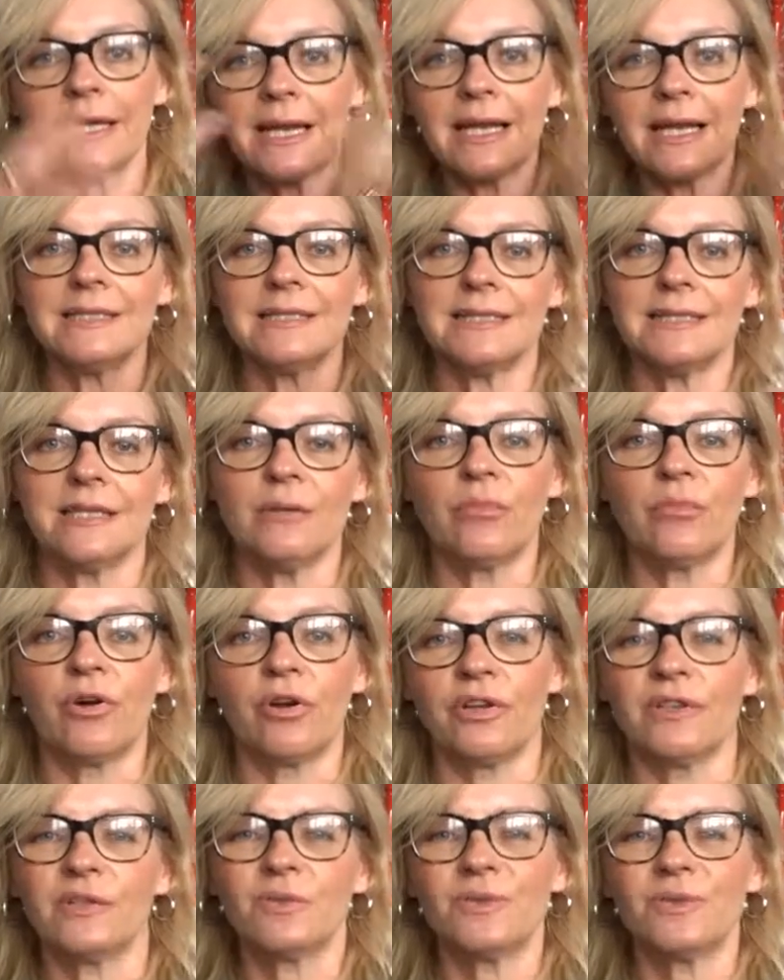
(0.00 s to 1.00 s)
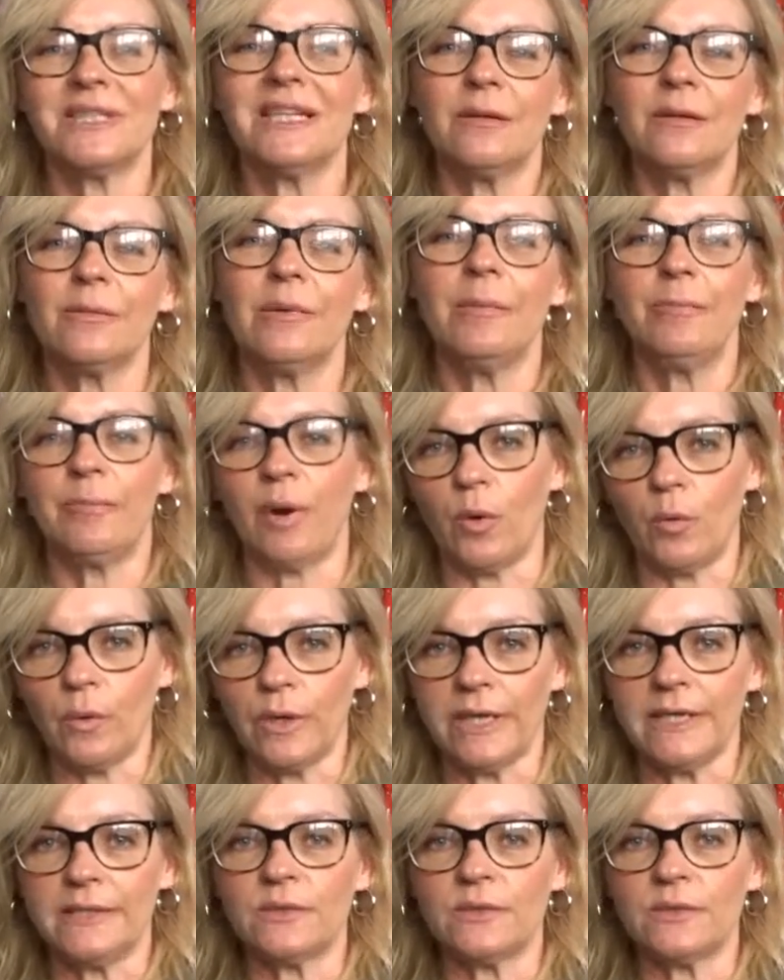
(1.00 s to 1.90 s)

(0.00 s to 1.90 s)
cleansing products was a little bit bulky,